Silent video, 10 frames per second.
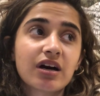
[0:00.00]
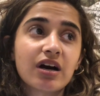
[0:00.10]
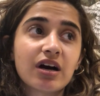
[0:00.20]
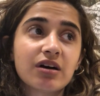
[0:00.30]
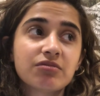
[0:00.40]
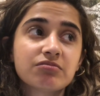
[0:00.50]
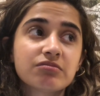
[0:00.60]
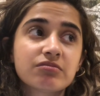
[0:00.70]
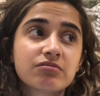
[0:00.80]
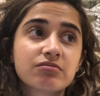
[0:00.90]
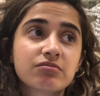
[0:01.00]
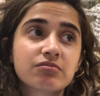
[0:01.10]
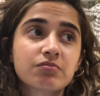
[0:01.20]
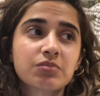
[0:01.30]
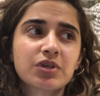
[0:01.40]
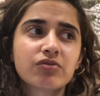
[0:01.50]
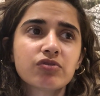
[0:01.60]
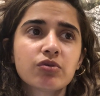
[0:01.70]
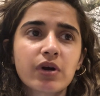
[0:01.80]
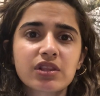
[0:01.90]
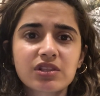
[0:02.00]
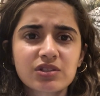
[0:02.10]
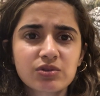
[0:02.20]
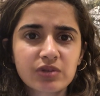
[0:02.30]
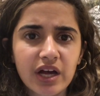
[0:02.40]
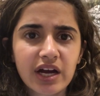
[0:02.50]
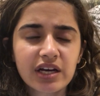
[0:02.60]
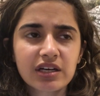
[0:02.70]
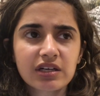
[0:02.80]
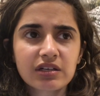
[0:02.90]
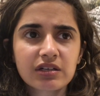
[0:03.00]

But if you went through that,